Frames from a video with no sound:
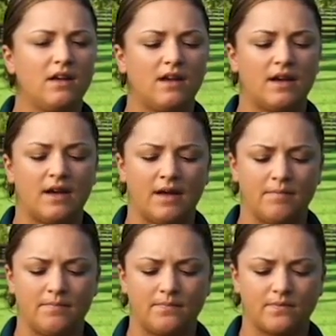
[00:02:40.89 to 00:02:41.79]

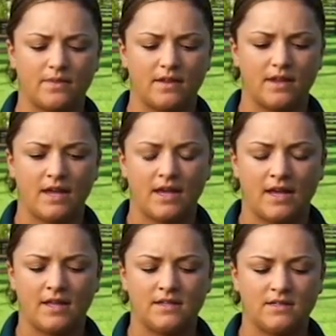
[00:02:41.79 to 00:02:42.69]

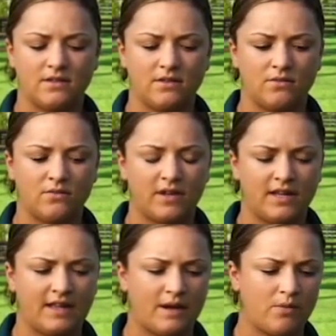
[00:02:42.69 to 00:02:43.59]
And
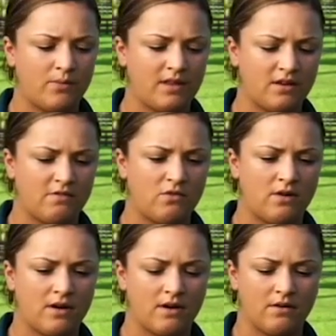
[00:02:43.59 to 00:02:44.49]
really like what we look
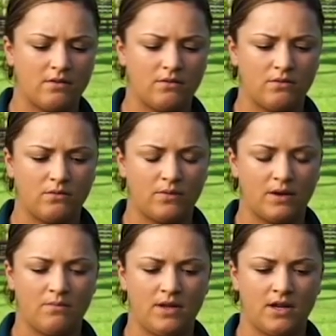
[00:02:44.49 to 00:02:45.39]
for
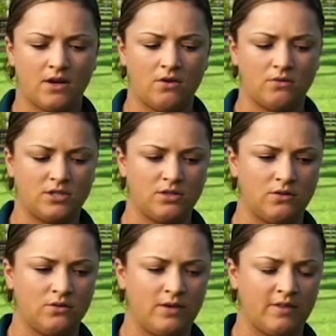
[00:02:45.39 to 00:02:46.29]
when we go
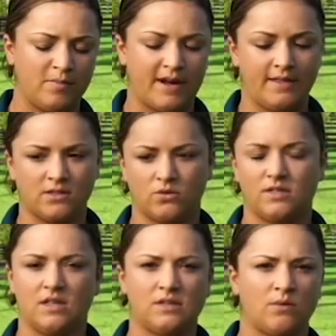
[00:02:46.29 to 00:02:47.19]
to either buy these
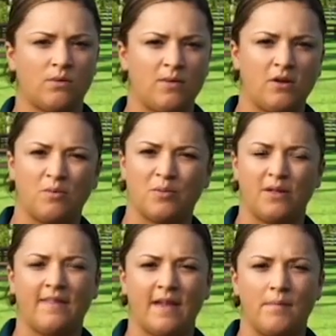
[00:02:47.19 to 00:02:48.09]
horses or when we go to
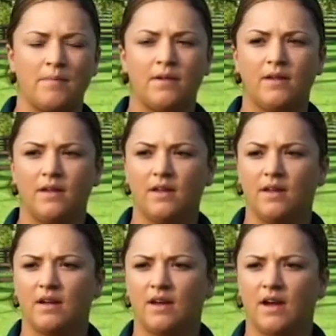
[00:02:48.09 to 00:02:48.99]
breed them
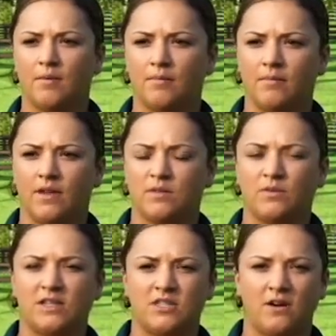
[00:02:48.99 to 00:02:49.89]
is
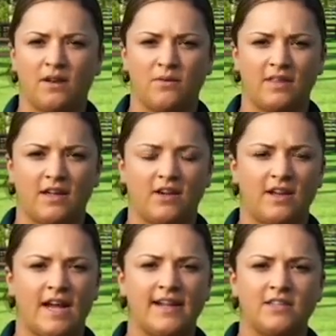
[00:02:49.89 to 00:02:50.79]
really starting with like a
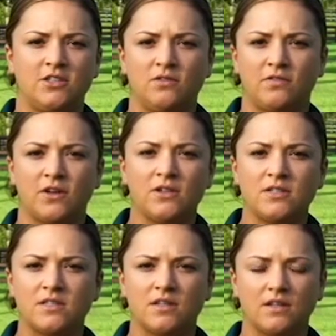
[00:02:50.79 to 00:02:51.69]
good attitude
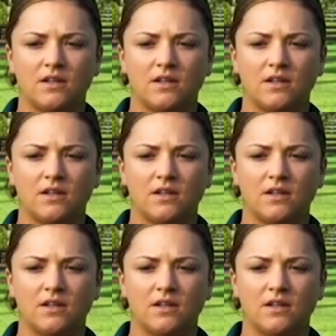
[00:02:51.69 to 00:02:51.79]
first.